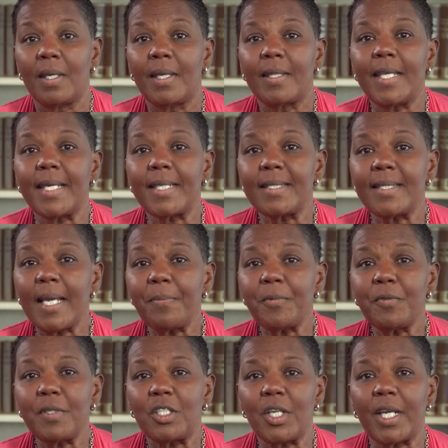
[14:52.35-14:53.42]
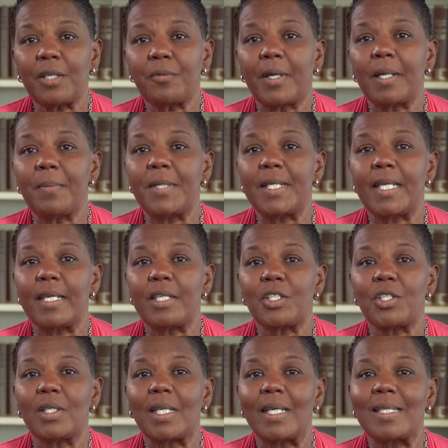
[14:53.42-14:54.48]
The accept-reject
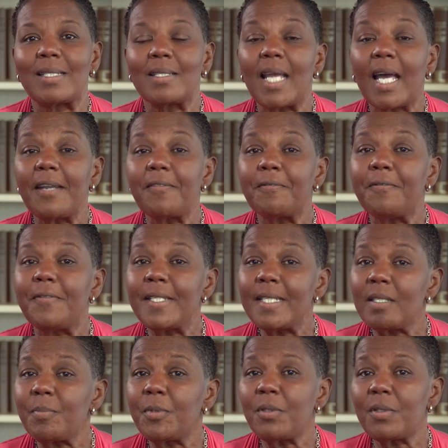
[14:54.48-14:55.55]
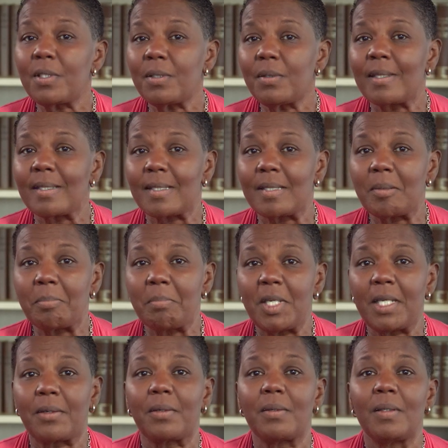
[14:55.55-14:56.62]
recommendation is not visible to the
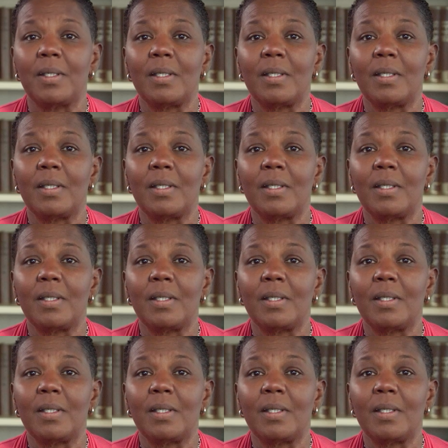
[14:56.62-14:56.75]
submitter.